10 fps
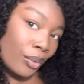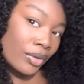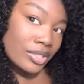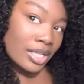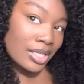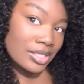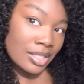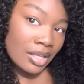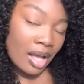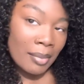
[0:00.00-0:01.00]
Real
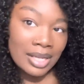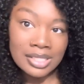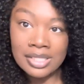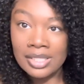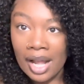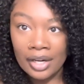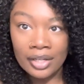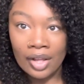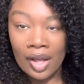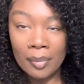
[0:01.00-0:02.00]
sexy. I'm honestly
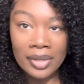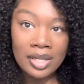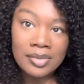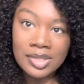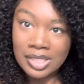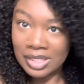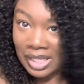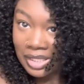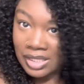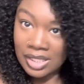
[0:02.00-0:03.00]
tired, y'all. I've been up since
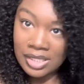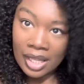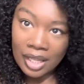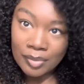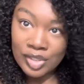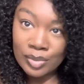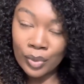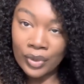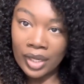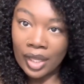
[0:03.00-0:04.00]
like 6 a.m. this
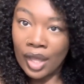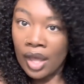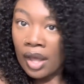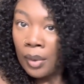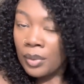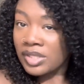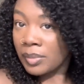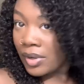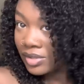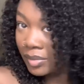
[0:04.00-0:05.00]
morning. We're
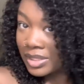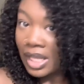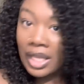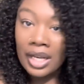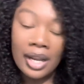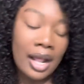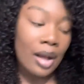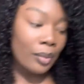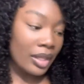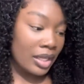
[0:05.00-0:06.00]
supposed to be taking a
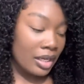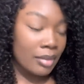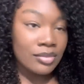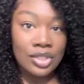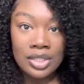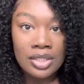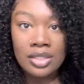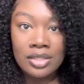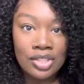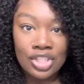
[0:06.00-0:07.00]
nap. We end up
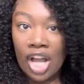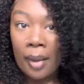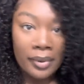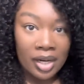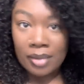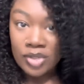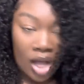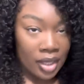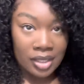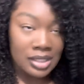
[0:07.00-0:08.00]
just chopping it up,
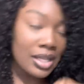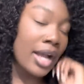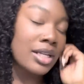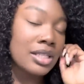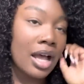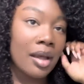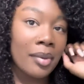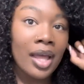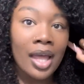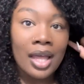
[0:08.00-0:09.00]
talking the entire
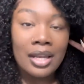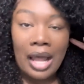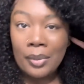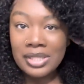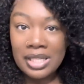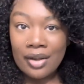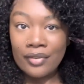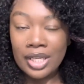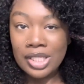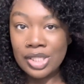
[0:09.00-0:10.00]
time now it's time
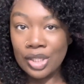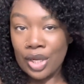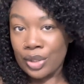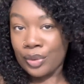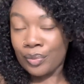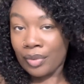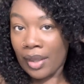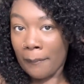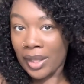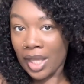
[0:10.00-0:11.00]
for us to go
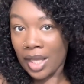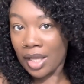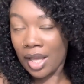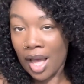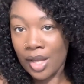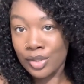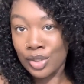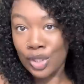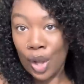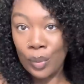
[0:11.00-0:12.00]
but yeah i'll
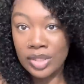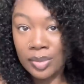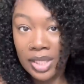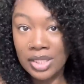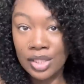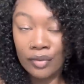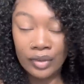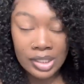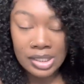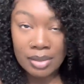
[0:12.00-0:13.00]
see y'all once we get to the
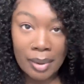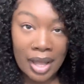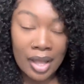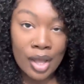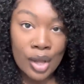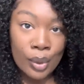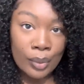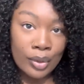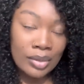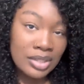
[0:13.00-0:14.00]
first spot.
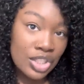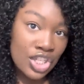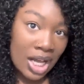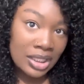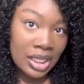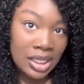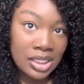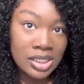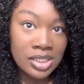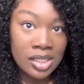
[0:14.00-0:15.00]
we're going to
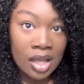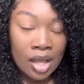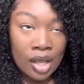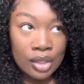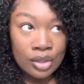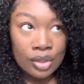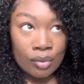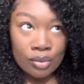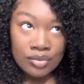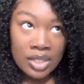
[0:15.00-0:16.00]
chatas the
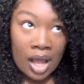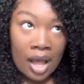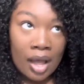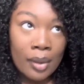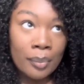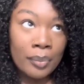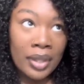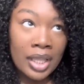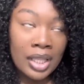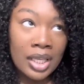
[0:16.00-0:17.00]
rooftop,
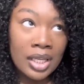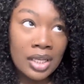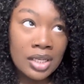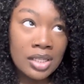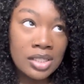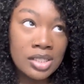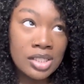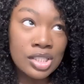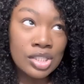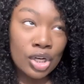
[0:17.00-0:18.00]
and then a
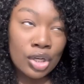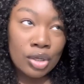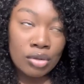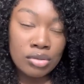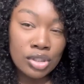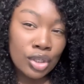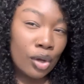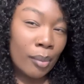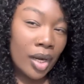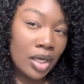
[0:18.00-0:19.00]
circle,
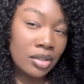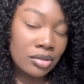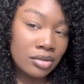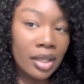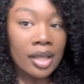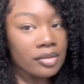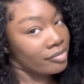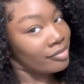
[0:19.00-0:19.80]
circle bar. Yeah.